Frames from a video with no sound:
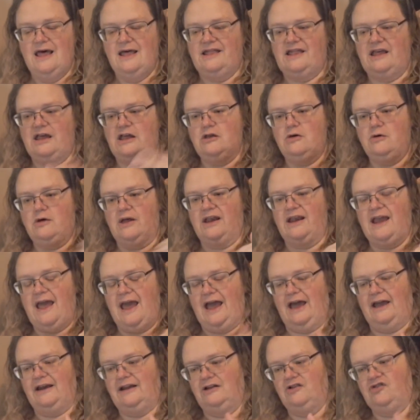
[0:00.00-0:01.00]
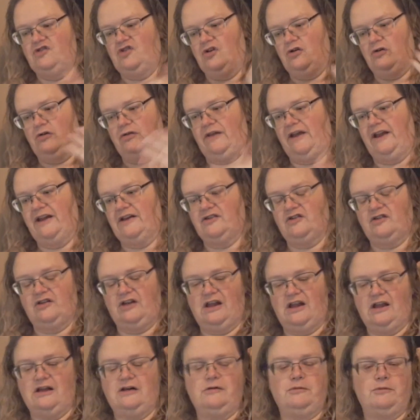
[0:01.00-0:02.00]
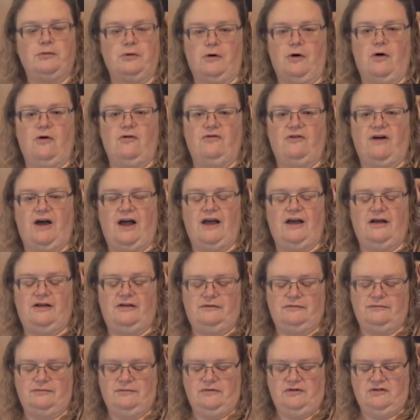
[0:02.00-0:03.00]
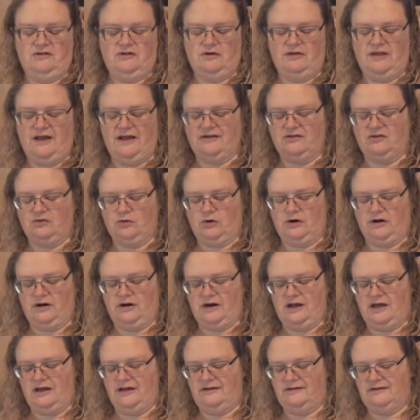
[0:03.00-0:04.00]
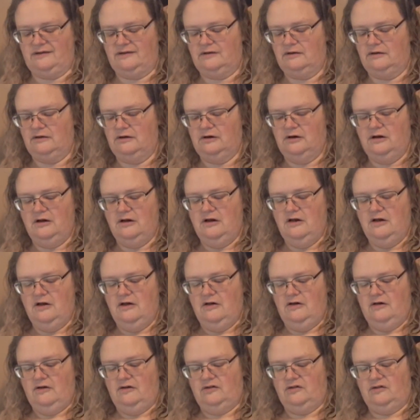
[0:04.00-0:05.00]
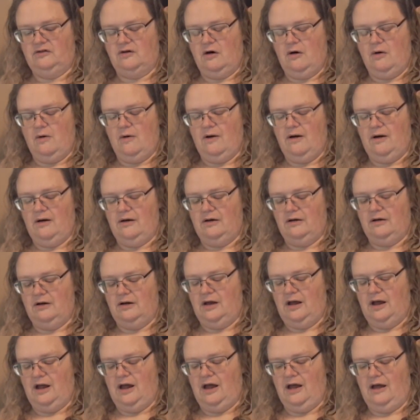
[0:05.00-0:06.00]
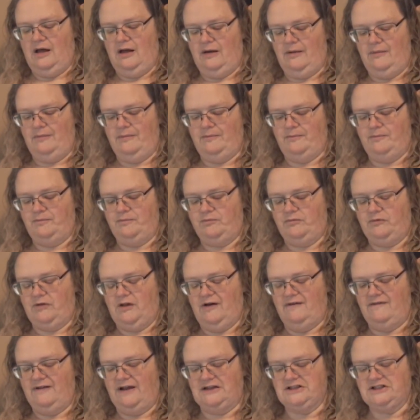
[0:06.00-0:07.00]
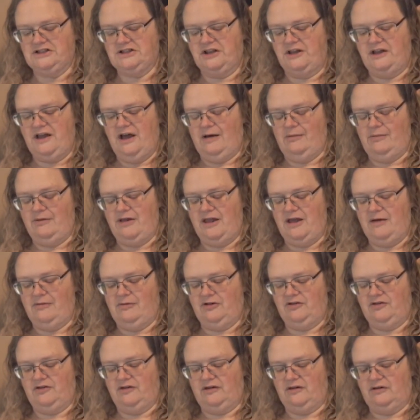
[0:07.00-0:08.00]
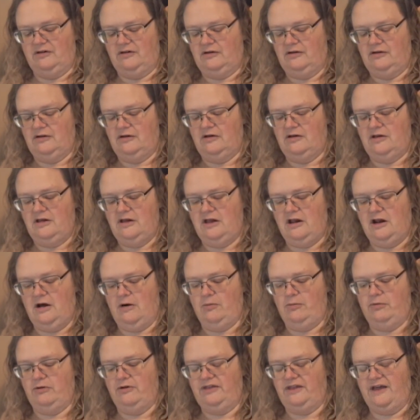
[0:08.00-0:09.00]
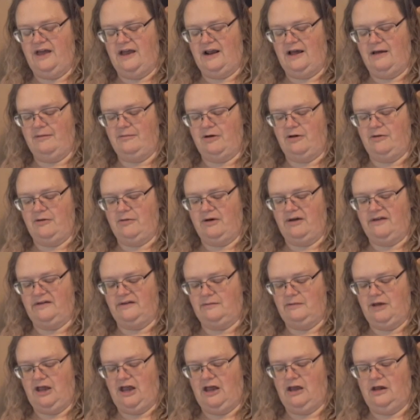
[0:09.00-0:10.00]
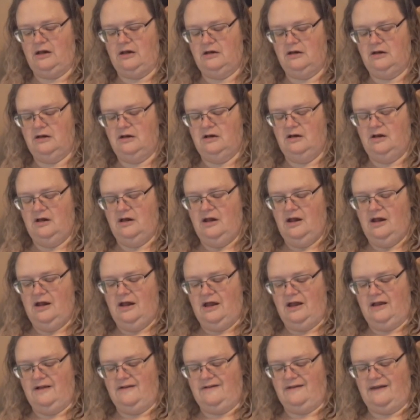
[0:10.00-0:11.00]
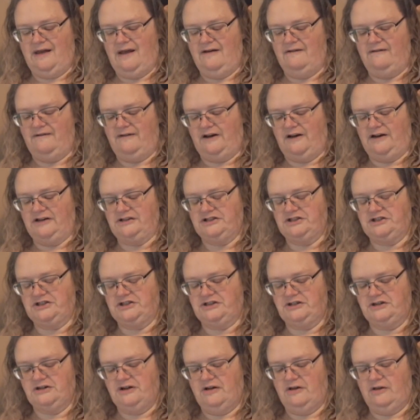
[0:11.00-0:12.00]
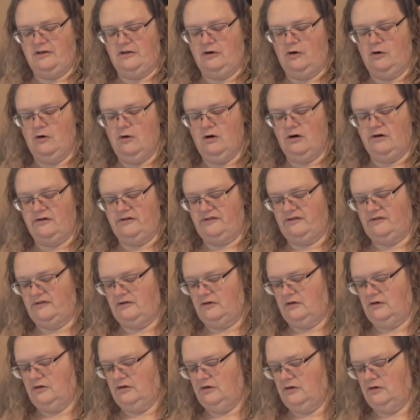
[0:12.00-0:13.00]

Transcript: that you can add into your LinkedIn profile. So that's sort of nice. So eventually I'll be able to, you know, put that on my resume and say I finished the course